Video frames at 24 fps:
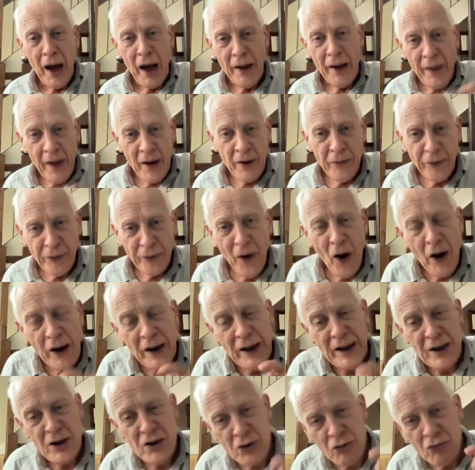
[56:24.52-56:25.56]
And then
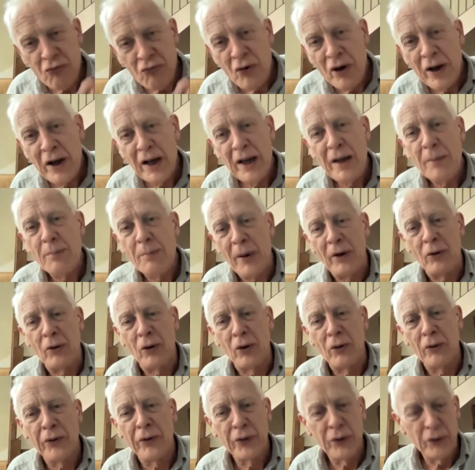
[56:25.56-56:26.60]
finally, to really
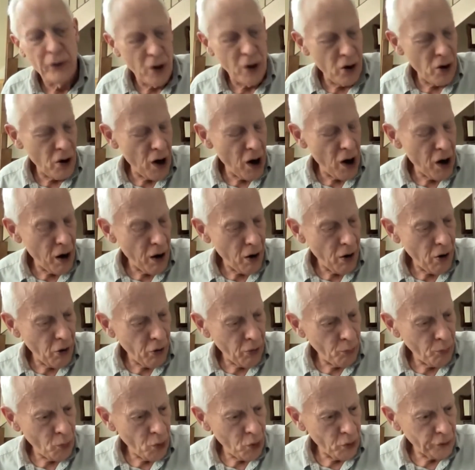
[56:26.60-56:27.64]
build
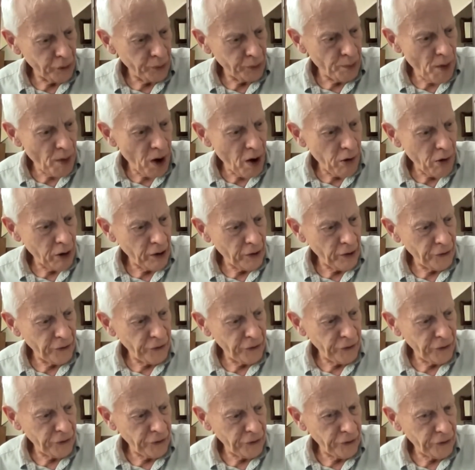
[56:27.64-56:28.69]
on what
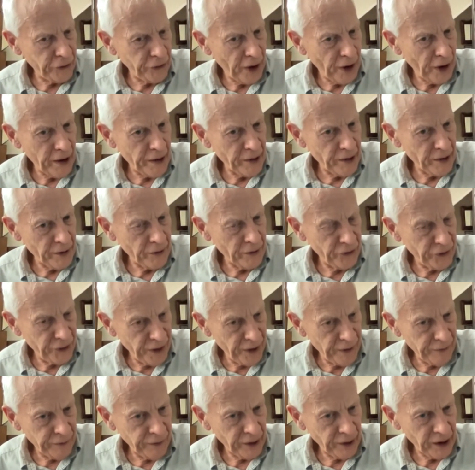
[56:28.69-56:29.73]
Marcus said and
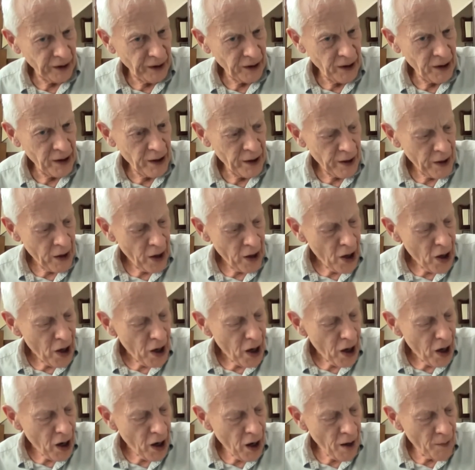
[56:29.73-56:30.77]
Tiffany,
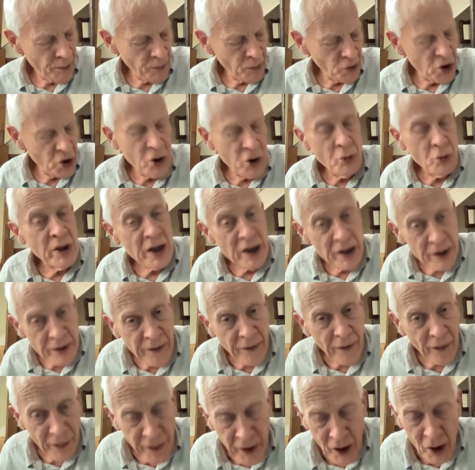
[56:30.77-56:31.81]
you need
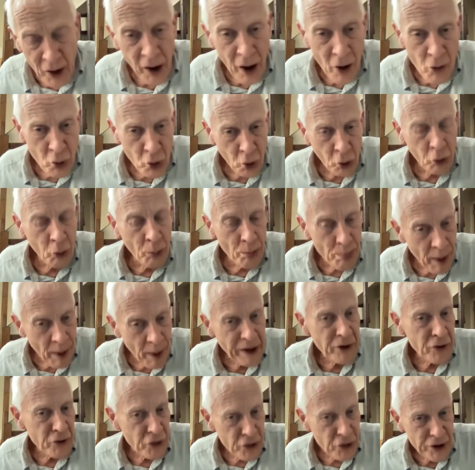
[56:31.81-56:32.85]
the local
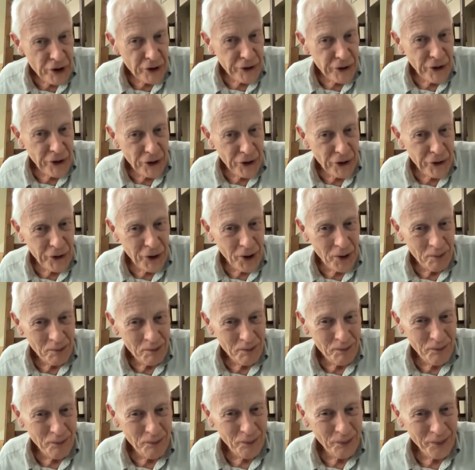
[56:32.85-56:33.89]
monetary system.